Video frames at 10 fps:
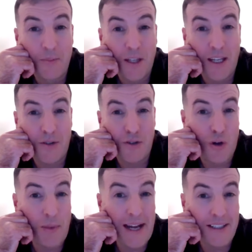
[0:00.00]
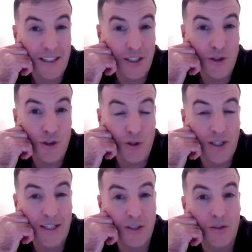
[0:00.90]
a traumatic
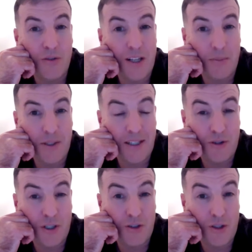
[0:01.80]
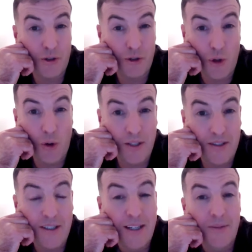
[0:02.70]
injury and you develop an injury to your
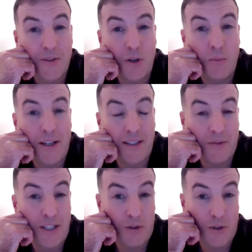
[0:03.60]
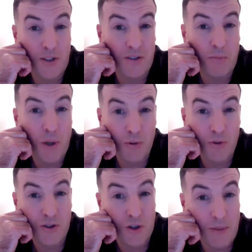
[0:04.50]
joints, you might have an increase of
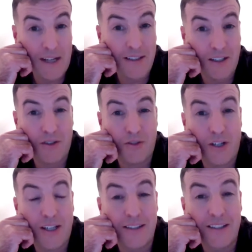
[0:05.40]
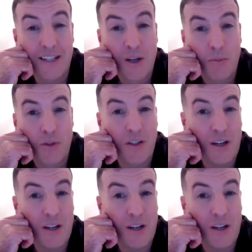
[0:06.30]
post-traumatic arthritis, but